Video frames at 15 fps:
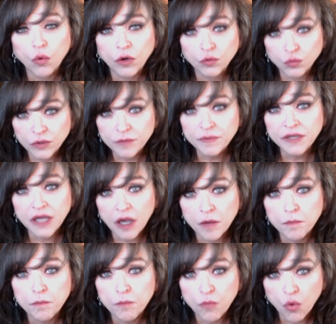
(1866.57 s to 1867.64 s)
when we
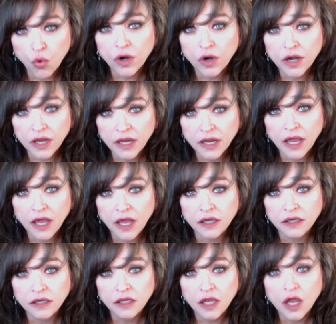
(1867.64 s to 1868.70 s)
become born
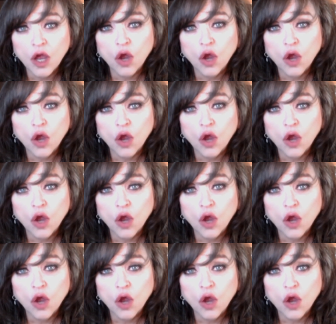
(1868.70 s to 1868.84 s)
again,